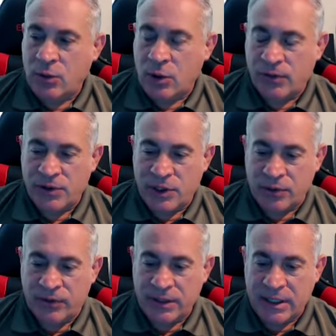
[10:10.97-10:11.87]
worked for
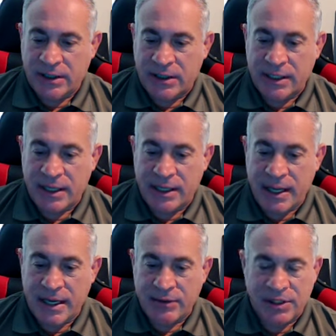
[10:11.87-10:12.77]
General Flynn at the
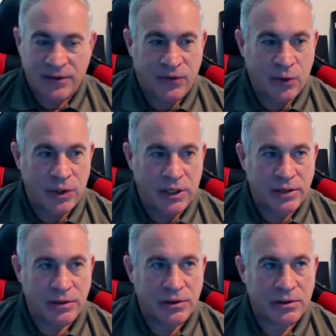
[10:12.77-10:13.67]
DIA. I was there four
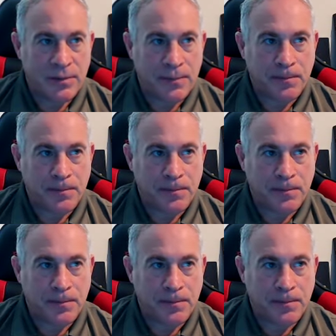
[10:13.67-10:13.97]
years.